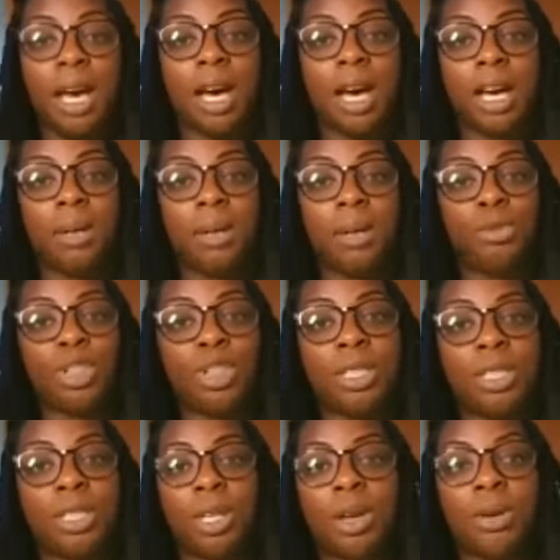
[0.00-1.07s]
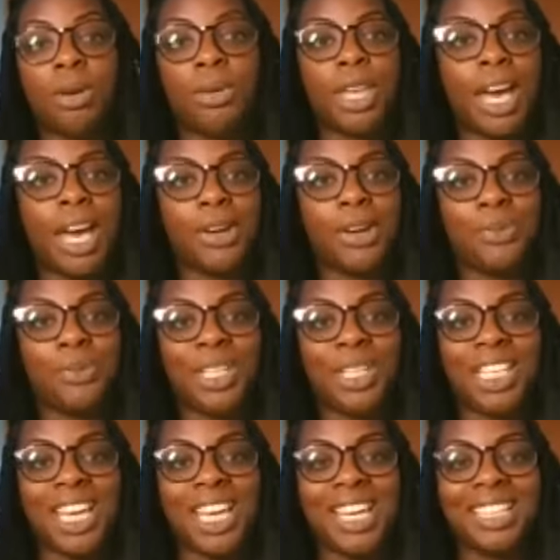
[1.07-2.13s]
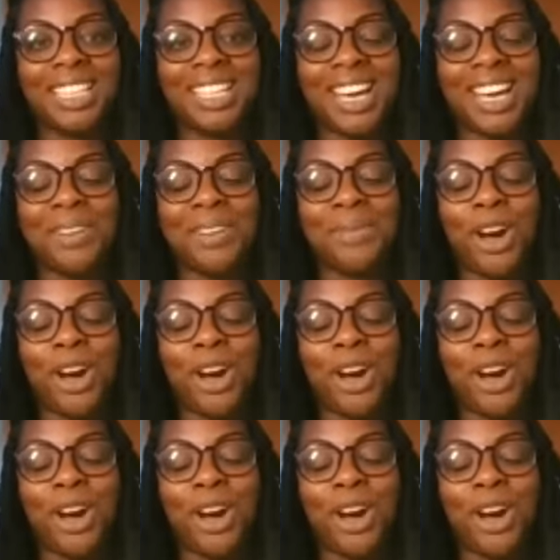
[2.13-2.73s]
um, just so that we can um,